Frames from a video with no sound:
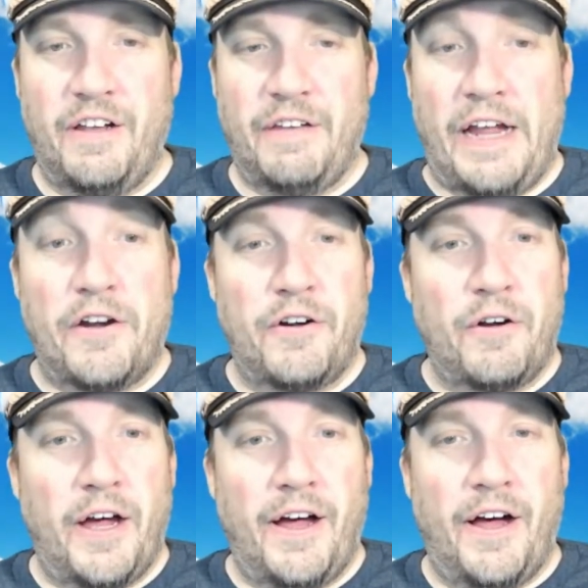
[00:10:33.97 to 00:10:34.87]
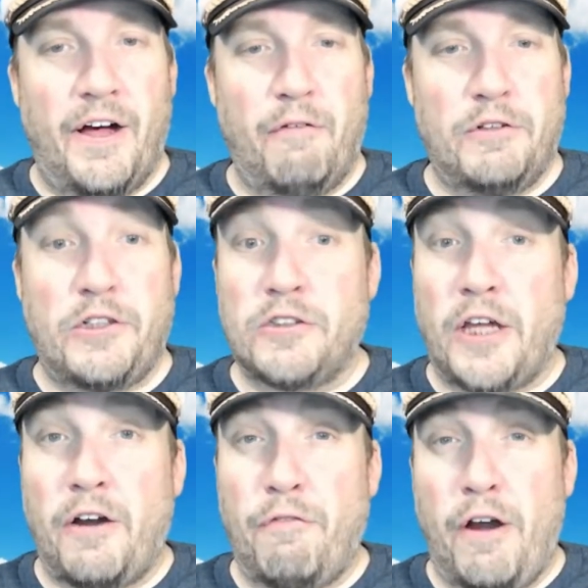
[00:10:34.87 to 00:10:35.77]
later when she goes
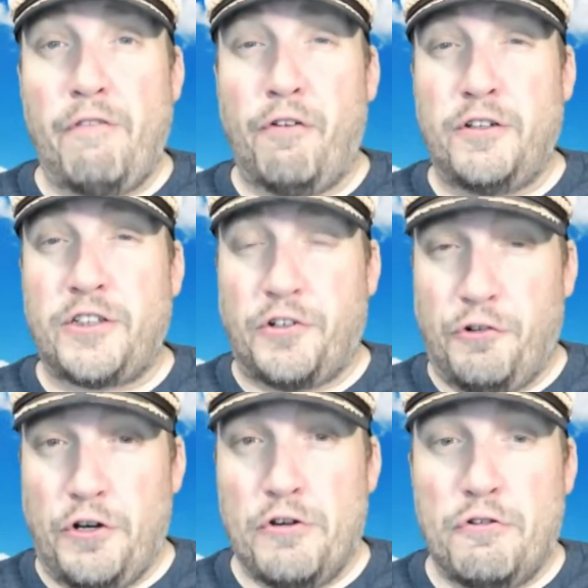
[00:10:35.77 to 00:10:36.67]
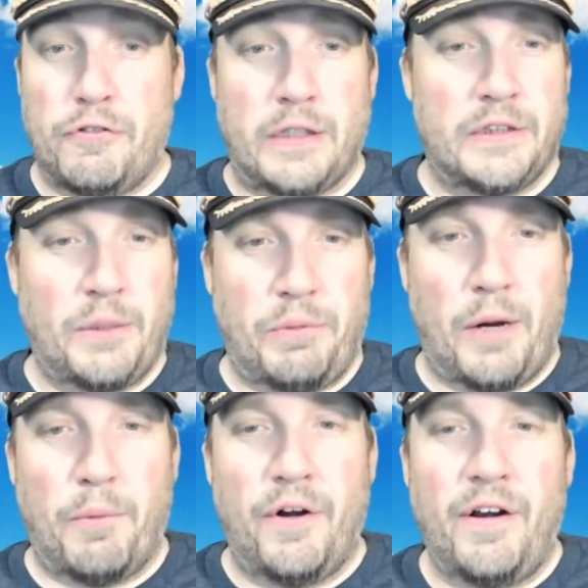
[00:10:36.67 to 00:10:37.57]
on her very first cruise in
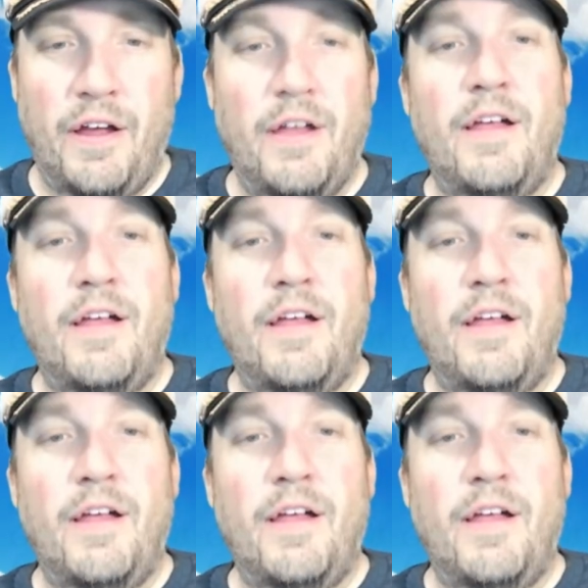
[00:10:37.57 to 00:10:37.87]
September